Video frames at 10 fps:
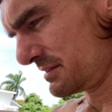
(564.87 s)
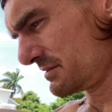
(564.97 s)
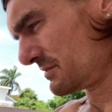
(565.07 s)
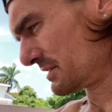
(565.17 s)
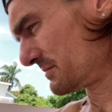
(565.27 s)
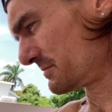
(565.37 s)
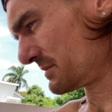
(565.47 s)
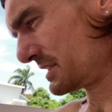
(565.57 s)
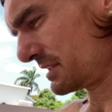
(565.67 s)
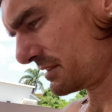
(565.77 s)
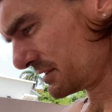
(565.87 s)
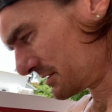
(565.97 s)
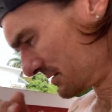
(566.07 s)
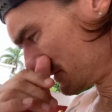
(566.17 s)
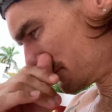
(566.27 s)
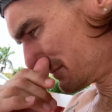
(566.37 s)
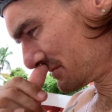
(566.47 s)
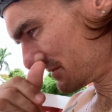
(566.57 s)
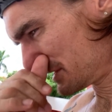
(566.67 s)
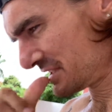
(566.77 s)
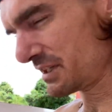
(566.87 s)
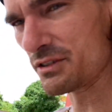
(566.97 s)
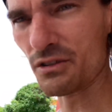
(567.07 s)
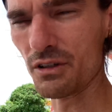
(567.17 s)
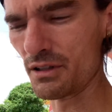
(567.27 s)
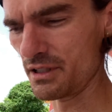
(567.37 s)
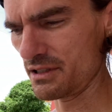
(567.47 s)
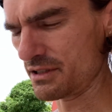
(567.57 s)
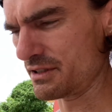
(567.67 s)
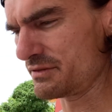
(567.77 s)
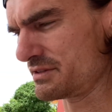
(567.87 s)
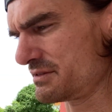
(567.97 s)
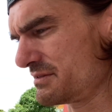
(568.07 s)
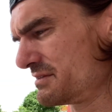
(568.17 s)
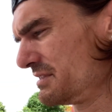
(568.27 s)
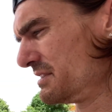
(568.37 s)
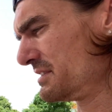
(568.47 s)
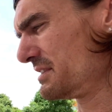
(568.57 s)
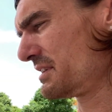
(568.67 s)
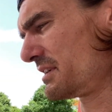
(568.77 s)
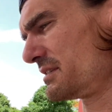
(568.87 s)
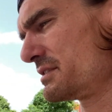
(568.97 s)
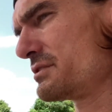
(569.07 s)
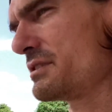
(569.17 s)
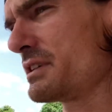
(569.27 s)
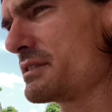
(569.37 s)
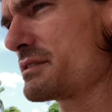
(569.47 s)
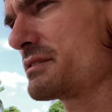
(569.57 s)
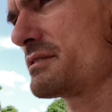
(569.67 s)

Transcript: well, I'm getting these stairs all cleaned off, and I'll let you guys,